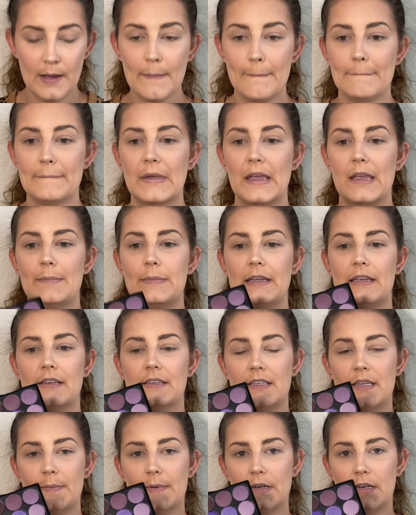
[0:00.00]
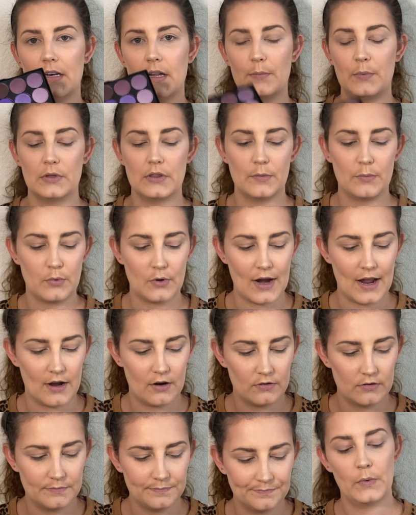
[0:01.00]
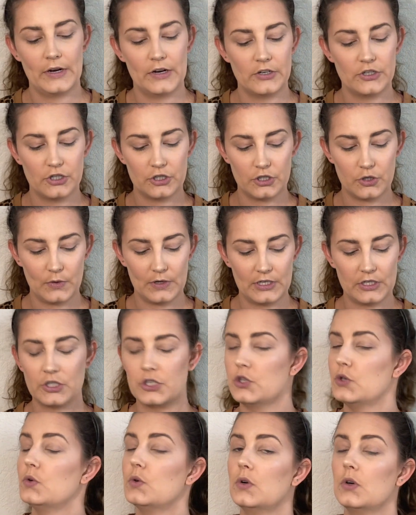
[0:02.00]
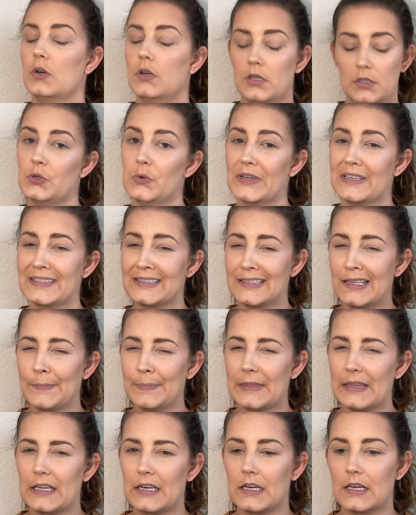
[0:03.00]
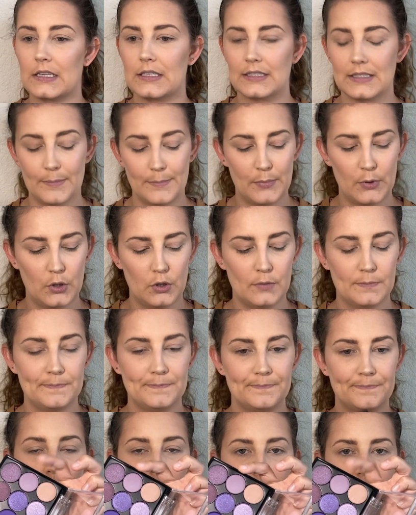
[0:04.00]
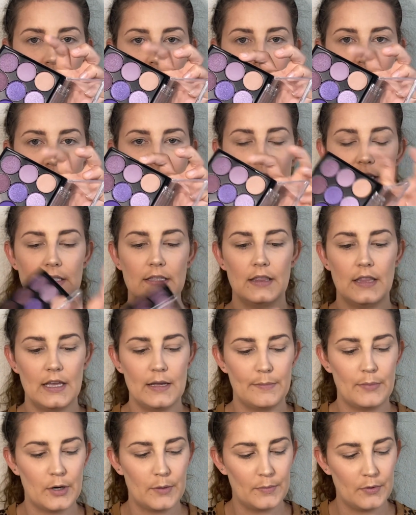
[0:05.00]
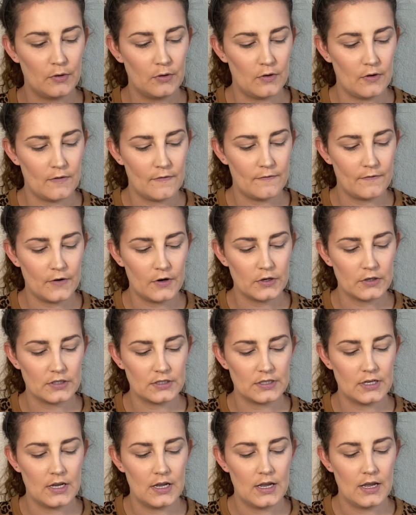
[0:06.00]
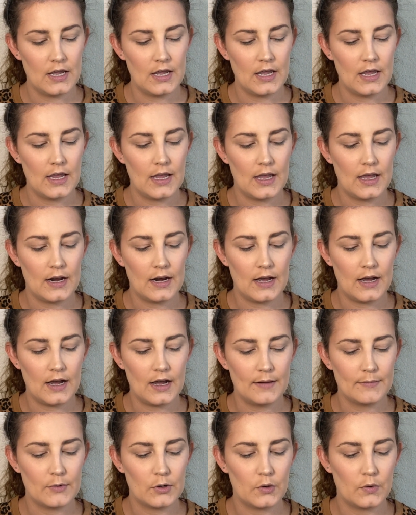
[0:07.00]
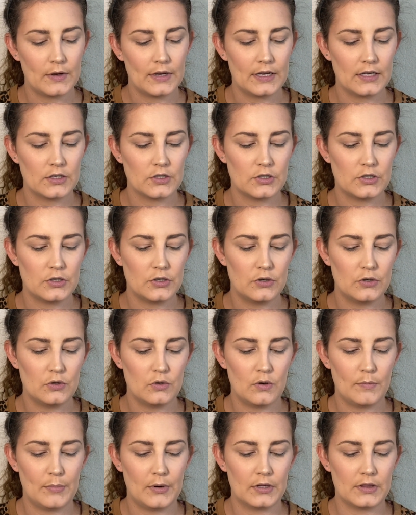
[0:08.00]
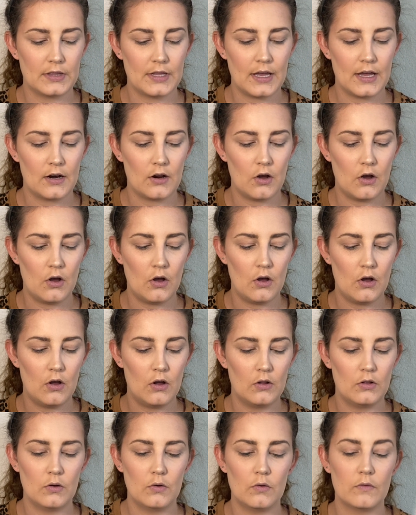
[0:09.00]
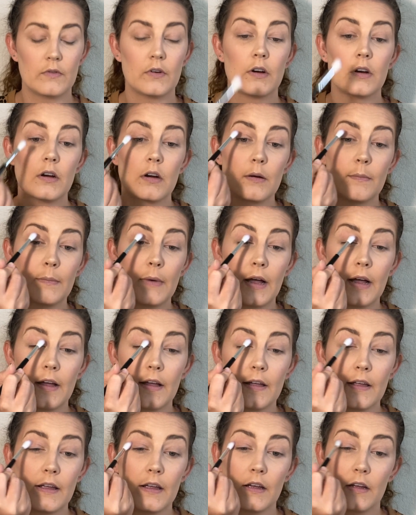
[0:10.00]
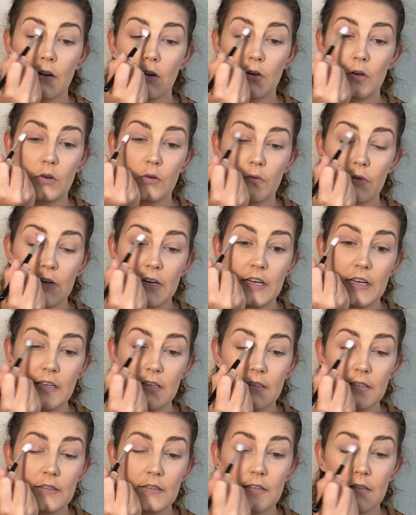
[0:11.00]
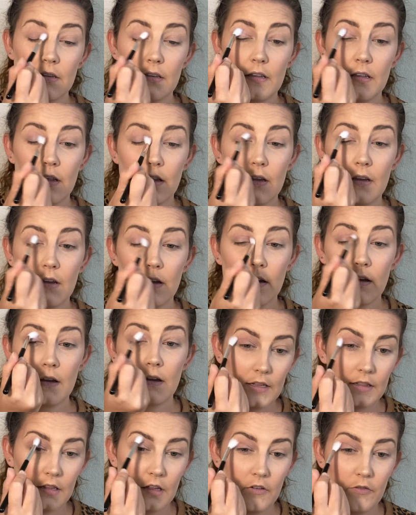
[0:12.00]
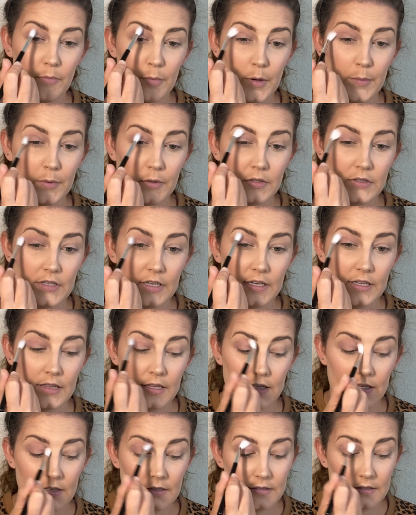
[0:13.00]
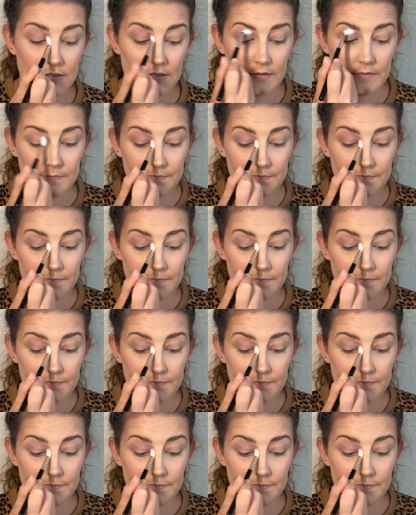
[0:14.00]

maybe deepen it up with the brown. We're just going to do something simple. I'm going to use this light purple first, and I'm going to put that all over my crease. I love purples like this.